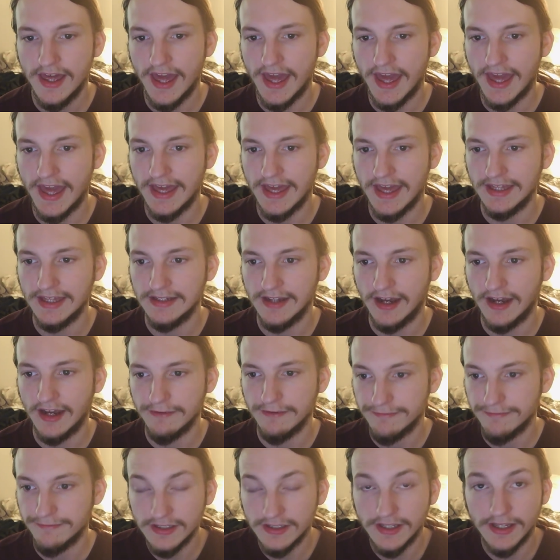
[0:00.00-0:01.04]
And I
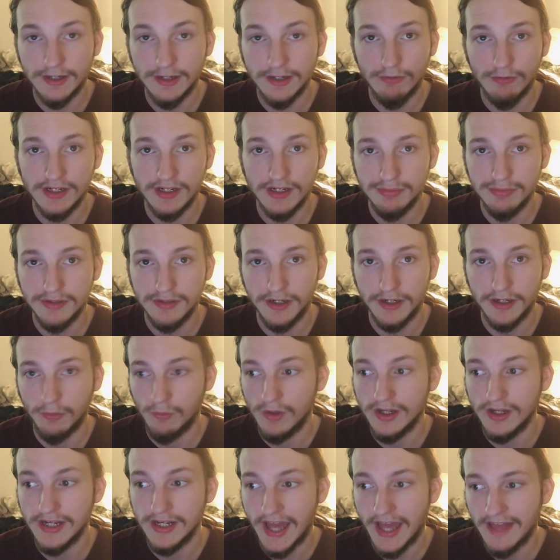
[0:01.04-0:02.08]
feel like Ready Player
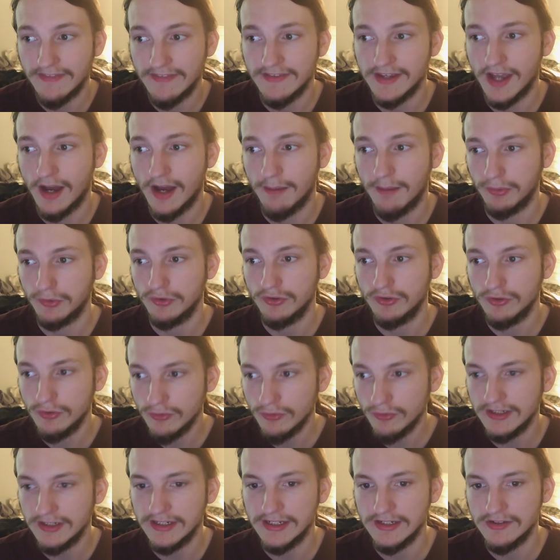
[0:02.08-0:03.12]
One had the
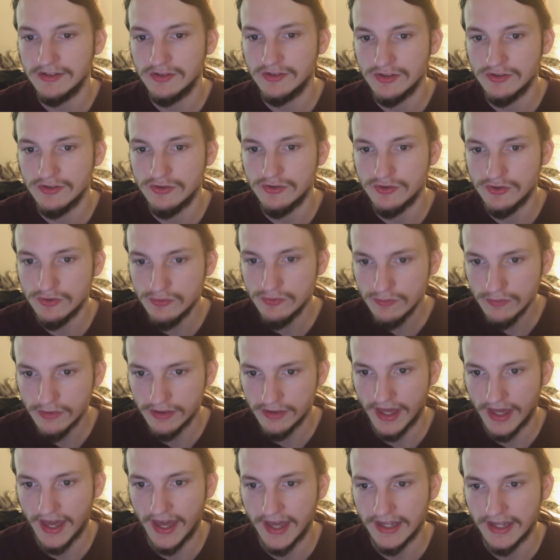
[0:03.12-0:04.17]
opportunity to do
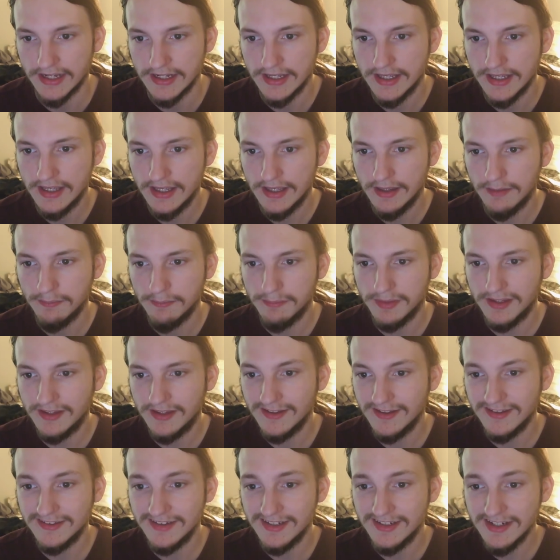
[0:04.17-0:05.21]
that,
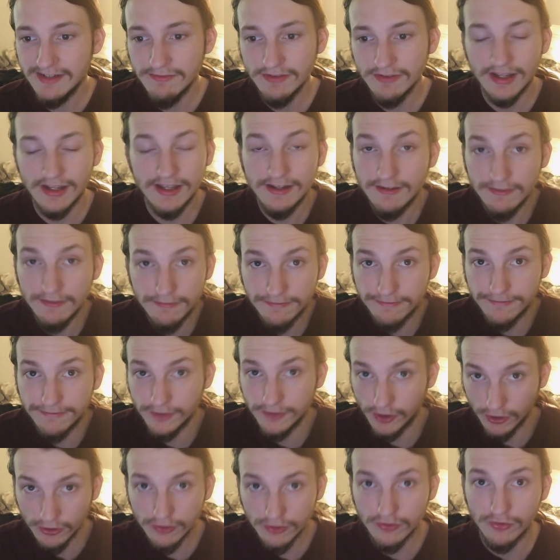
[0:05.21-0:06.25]
because it
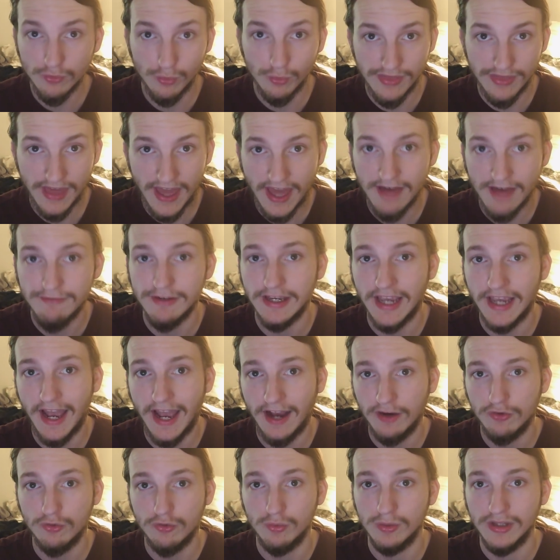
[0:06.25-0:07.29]
flirts with having
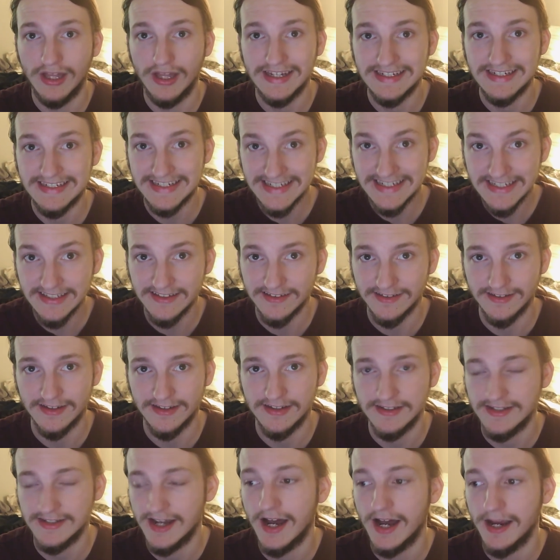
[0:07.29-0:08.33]
actual ideas
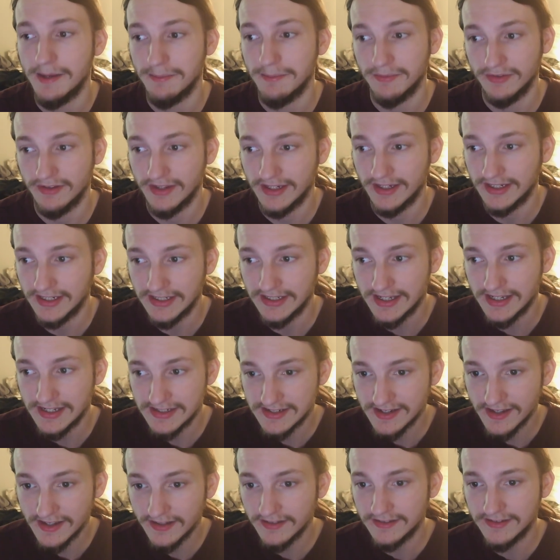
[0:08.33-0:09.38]
at times. Like, it
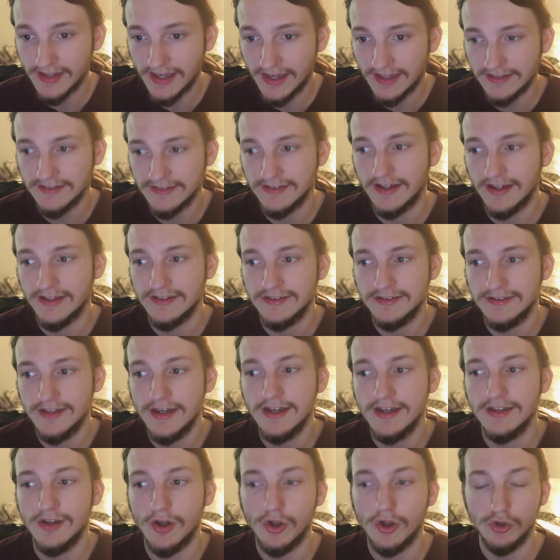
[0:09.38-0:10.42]
does, as I
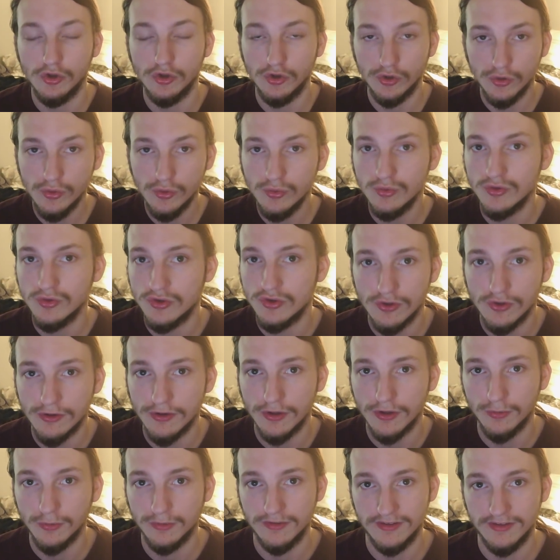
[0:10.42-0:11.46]
said, allude to
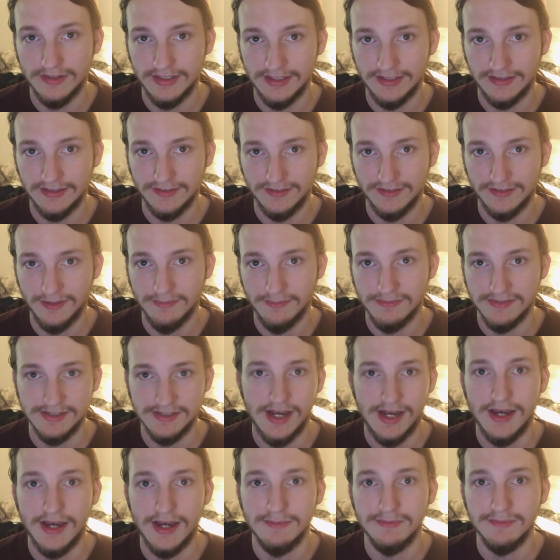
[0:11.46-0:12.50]
those things
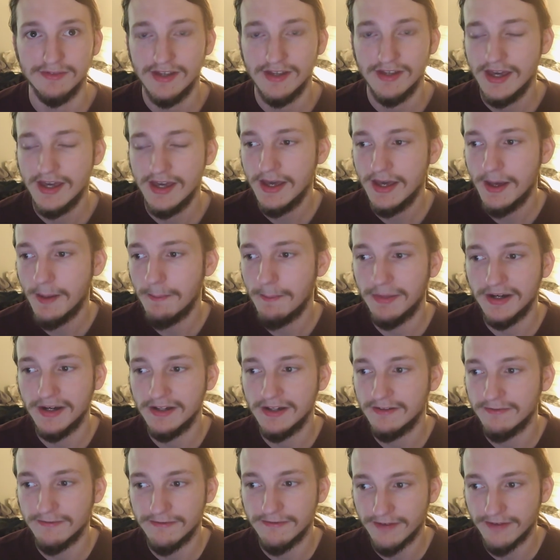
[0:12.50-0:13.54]
sometimes,
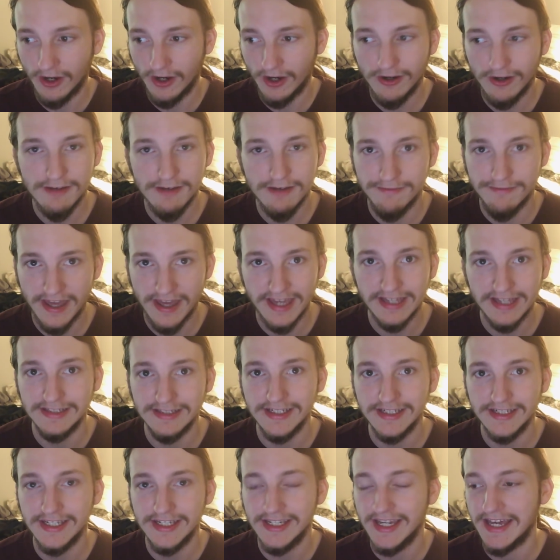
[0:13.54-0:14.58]
but very
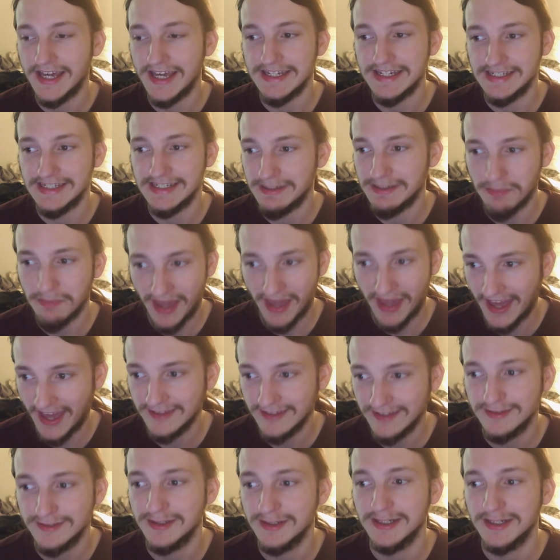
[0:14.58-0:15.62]
vaguely and in
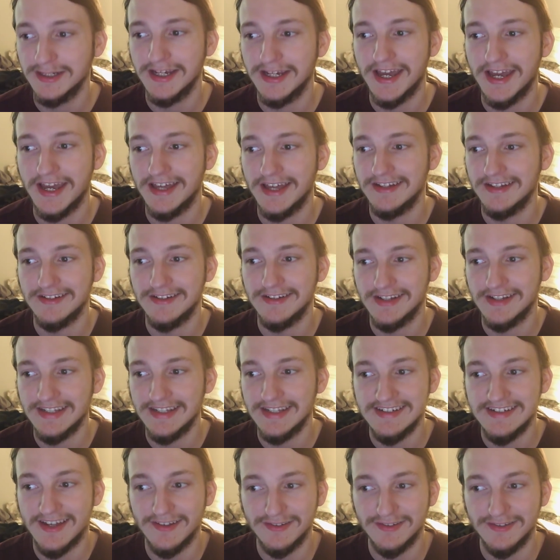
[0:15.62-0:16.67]
passing, and
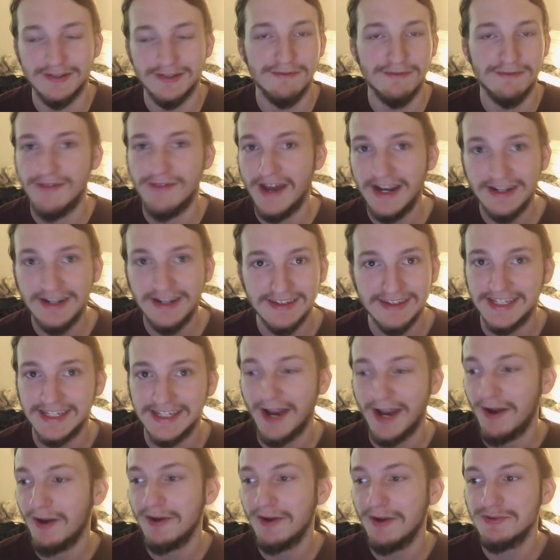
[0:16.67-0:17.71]
it doesn't affect the
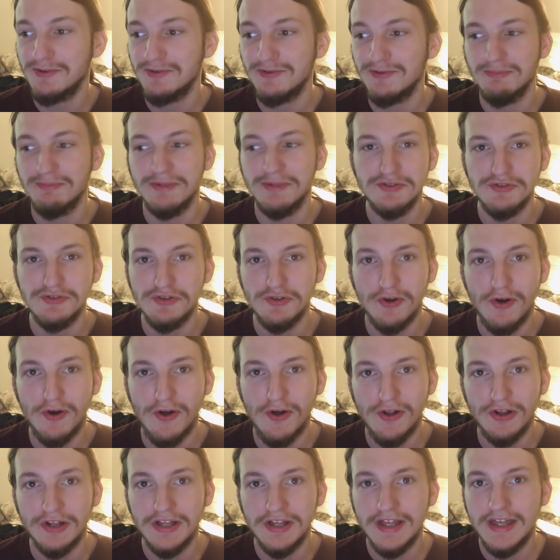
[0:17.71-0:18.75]
characters much at
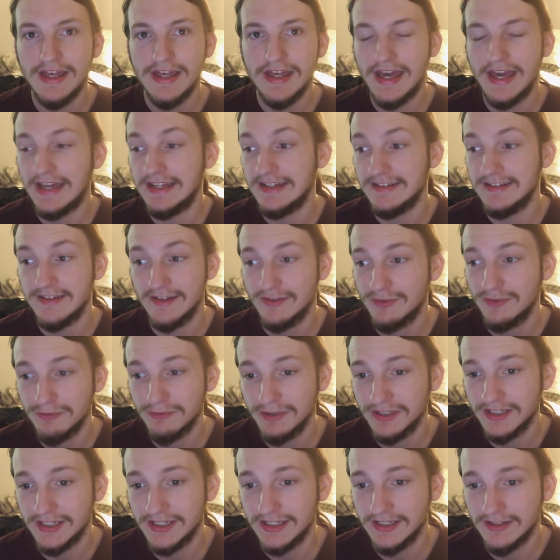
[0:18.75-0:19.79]
all, and it doesn't
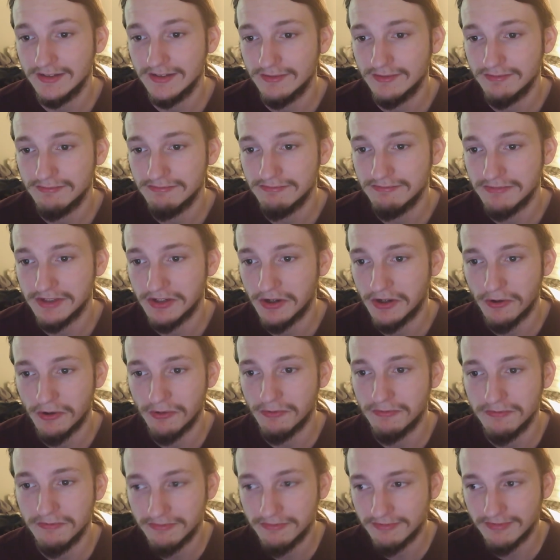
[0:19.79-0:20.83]
really, you
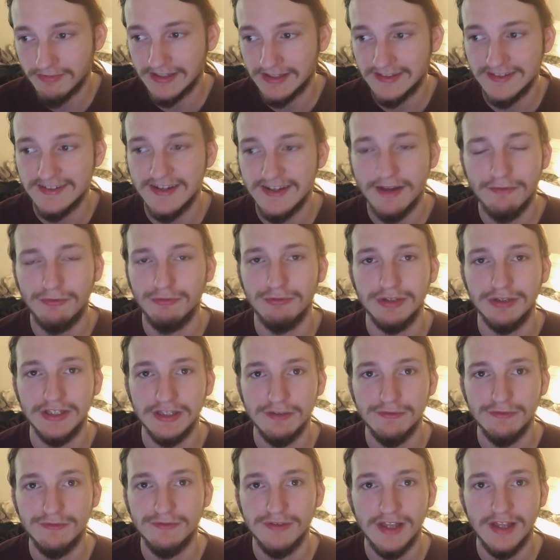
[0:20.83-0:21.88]
know, it's never really
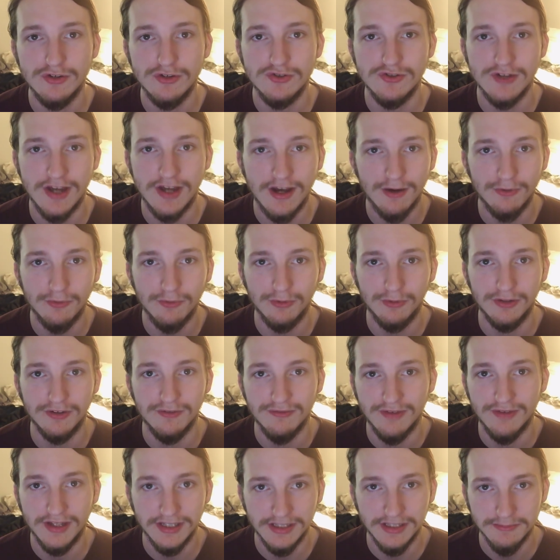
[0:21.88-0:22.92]
fleshed out or
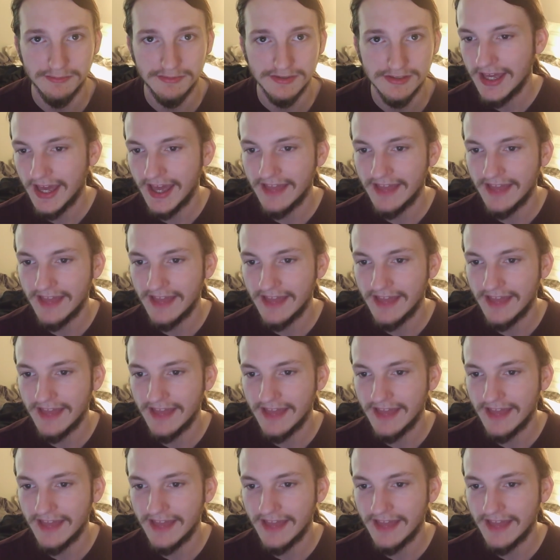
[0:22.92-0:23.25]
developed.